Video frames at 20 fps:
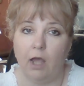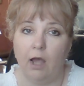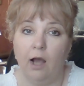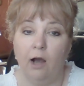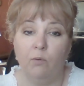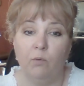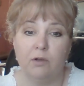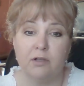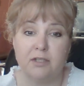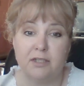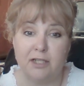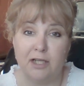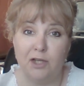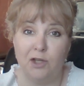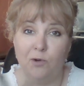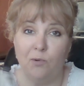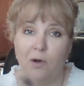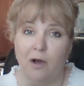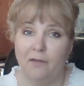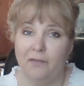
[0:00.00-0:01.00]
I will see
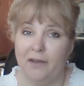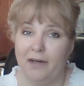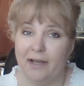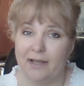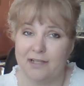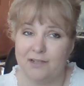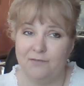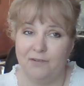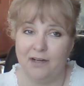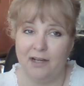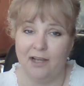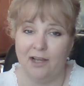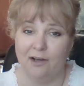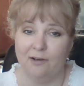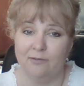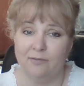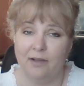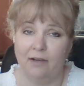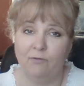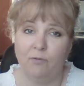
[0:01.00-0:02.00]
you on the next video.
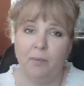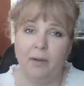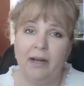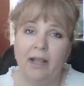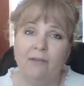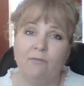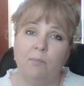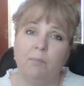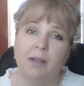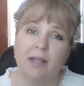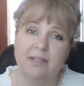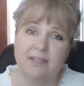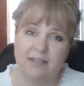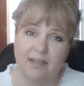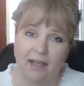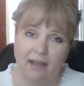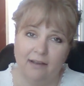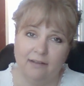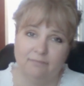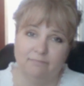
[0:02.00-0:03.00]
Everybody have a blessed
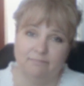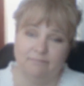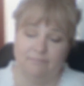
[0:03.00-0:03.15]
day.